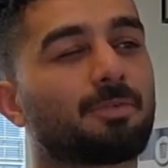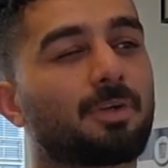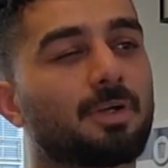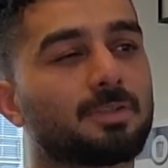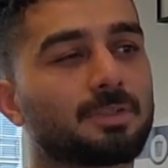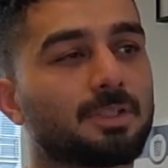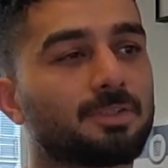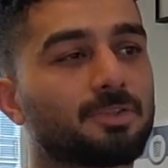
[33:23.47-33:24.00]

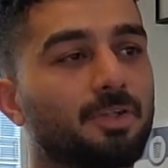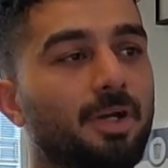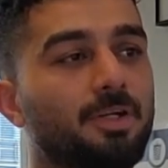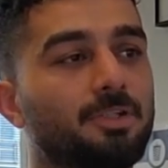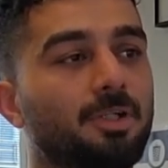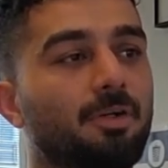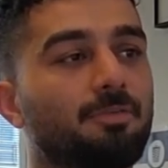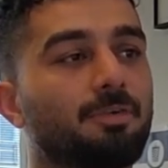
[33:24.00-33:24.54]

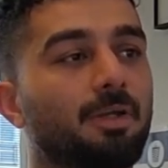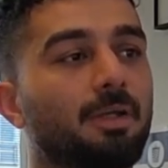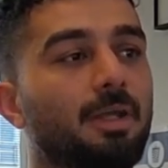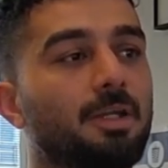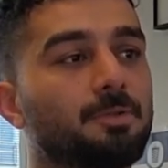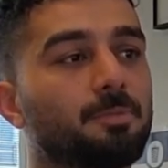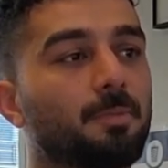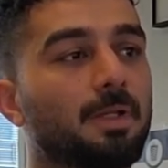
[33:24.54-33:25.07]
concentration of
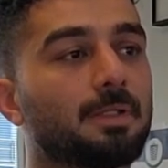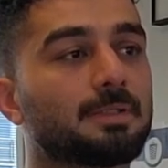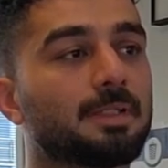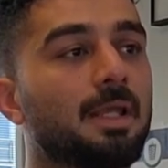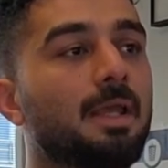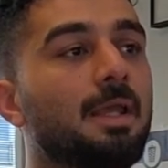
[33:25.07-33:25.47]
engagements